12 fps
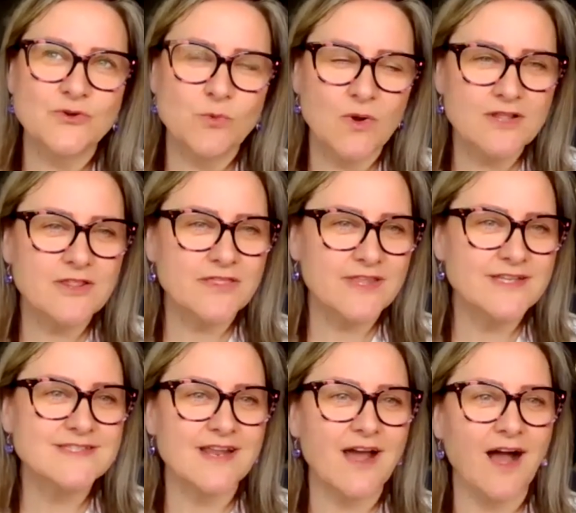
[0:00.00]
So one of the
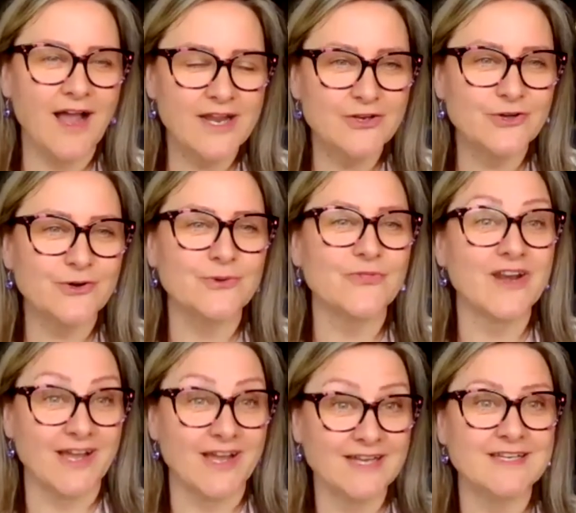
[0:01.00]
things that I know
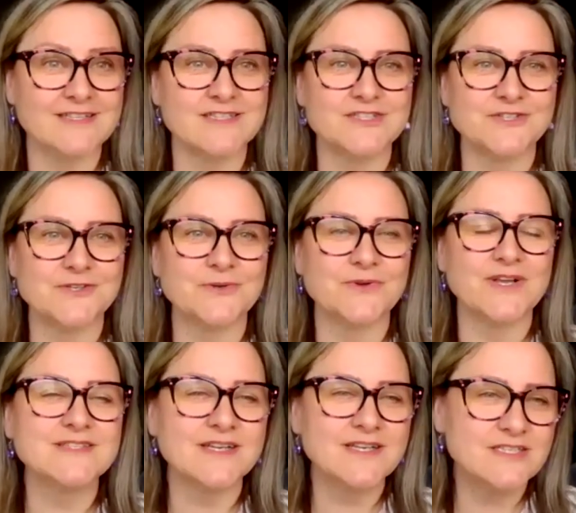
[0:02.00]
that I need to do
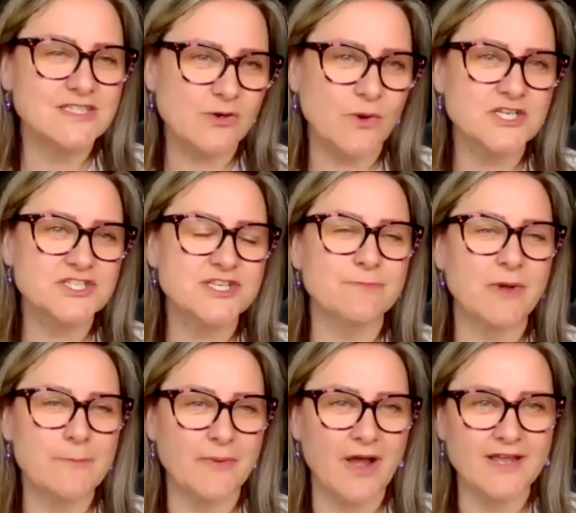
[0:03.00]
is I need to question
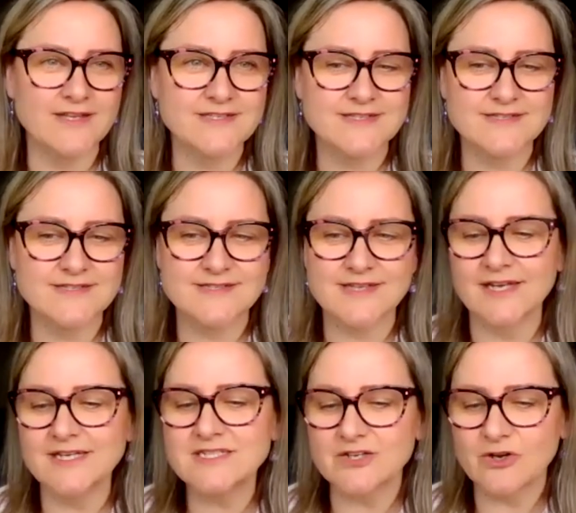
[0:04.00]
my biases. I
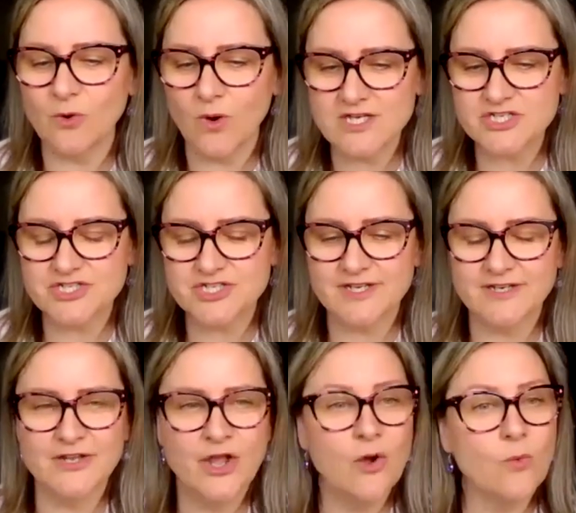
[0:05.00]
need to
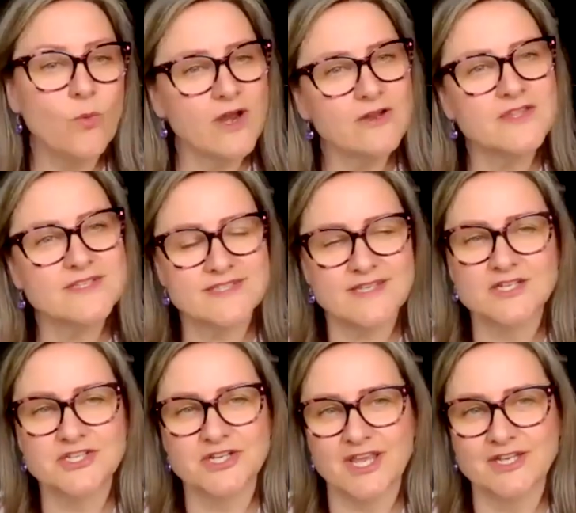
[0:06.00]
question where this
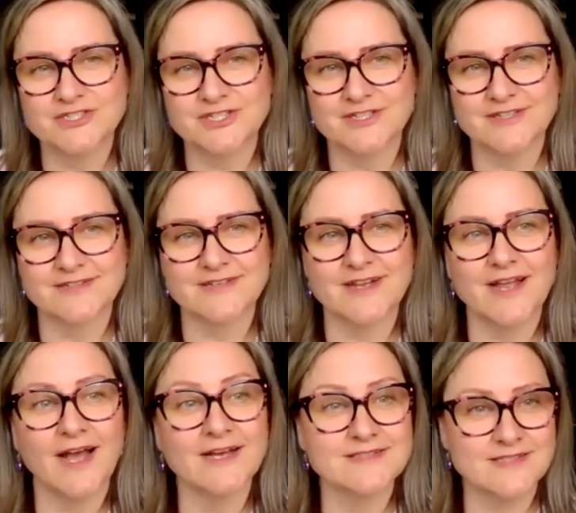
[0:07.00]
education
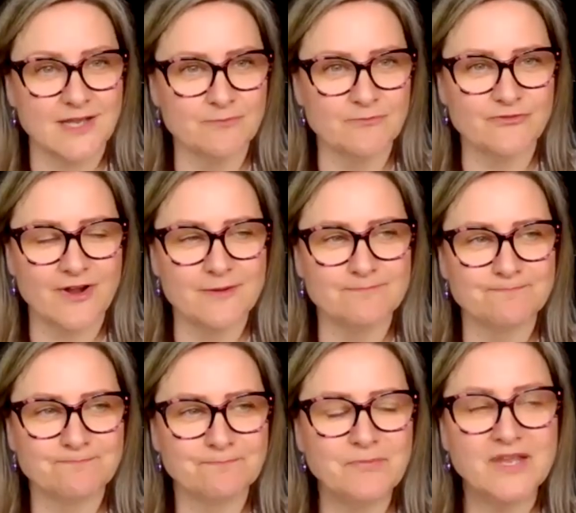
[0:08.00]
has come from,
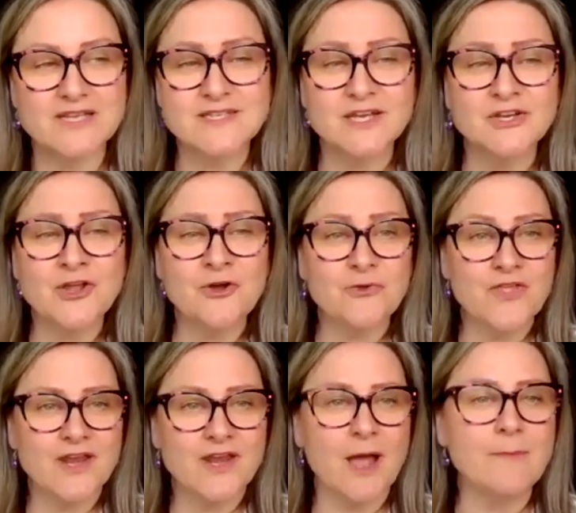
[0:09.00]
because I know
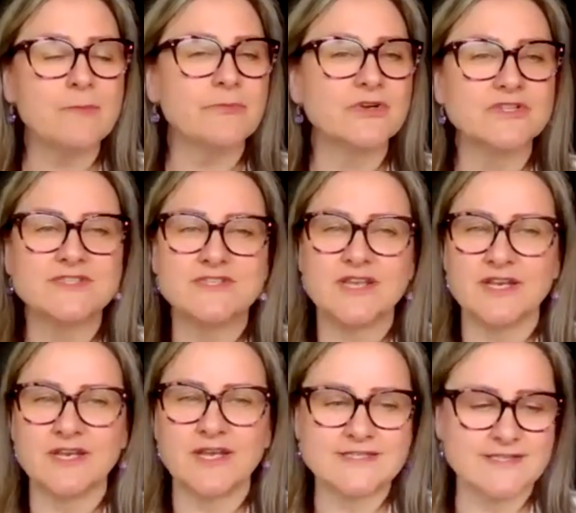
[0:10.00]
that I'm immersed
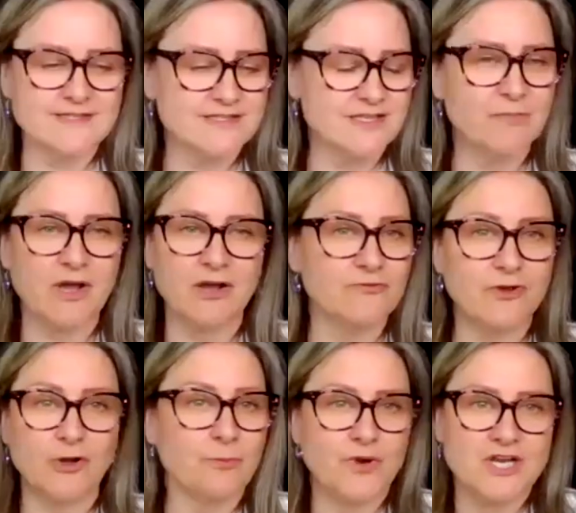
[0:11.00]
in a system of
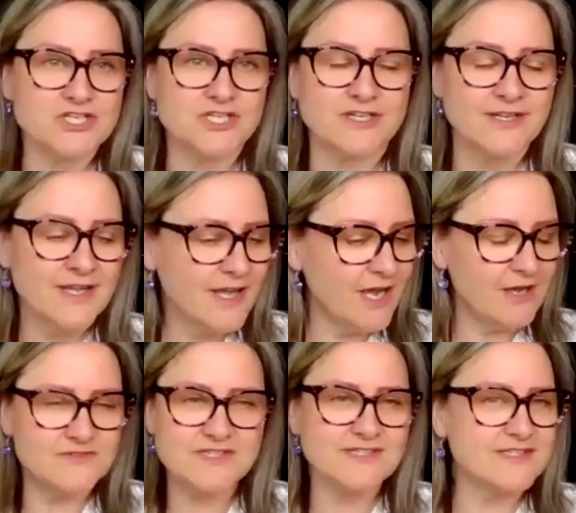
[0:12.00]
oppression,
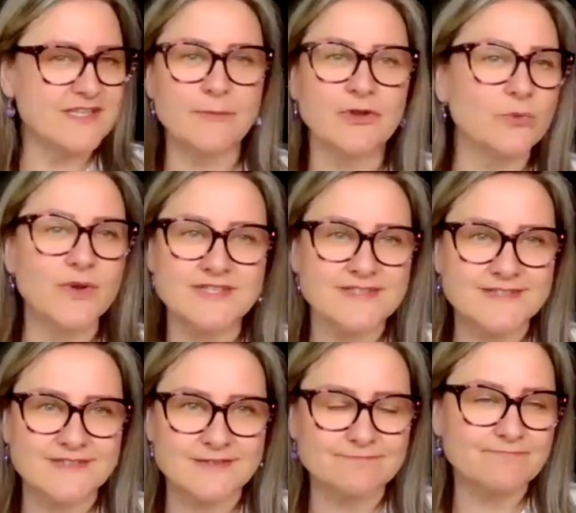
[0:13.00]
of systemic
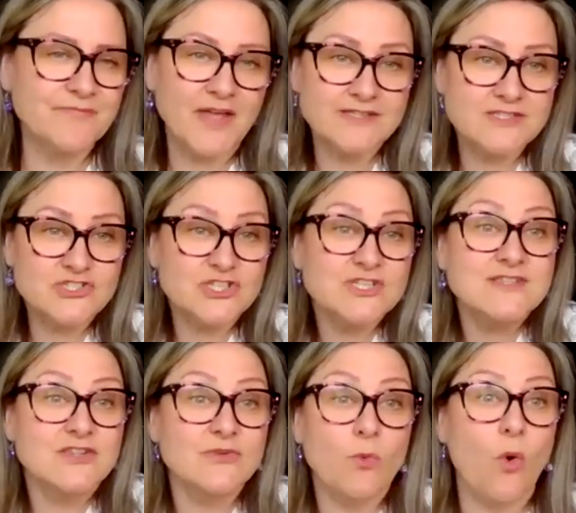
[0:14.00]
racism. That's
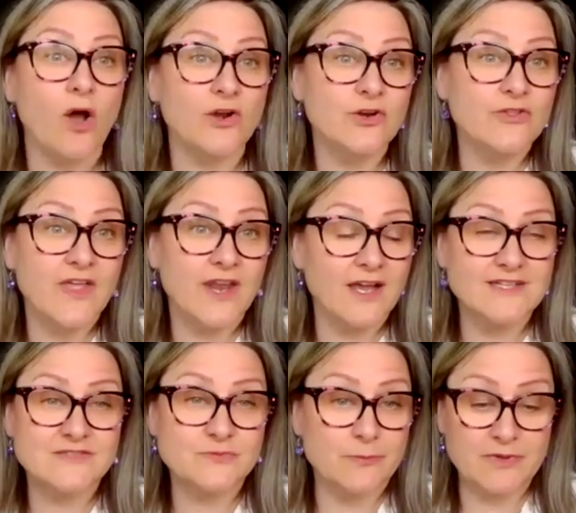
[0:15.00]
just the water that I
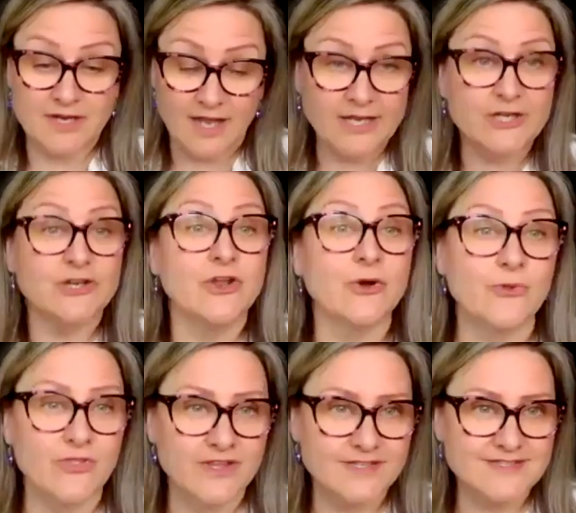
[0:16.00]
swim in. I
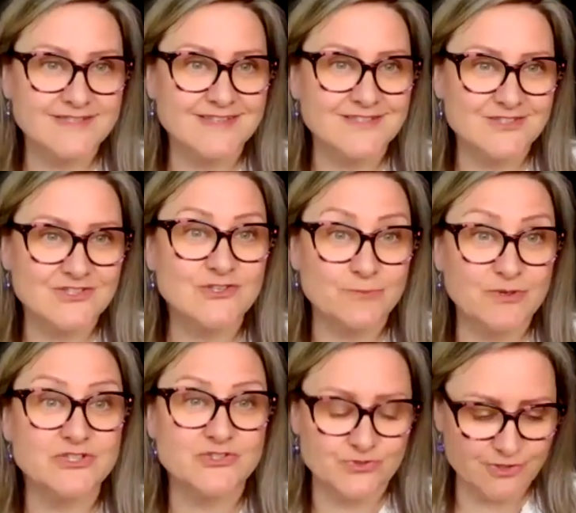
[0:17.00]
know this is to
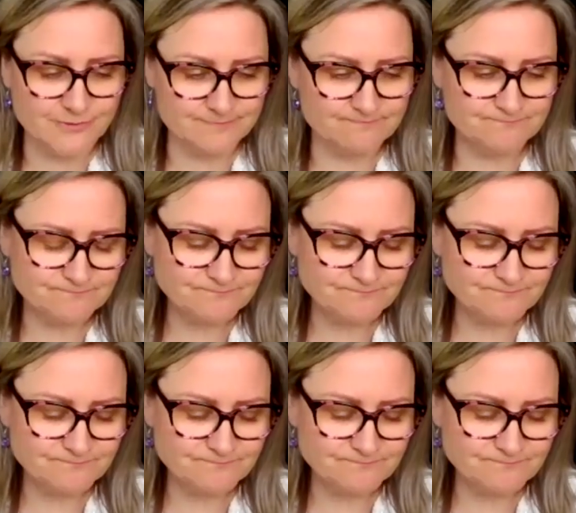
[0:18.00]
be true.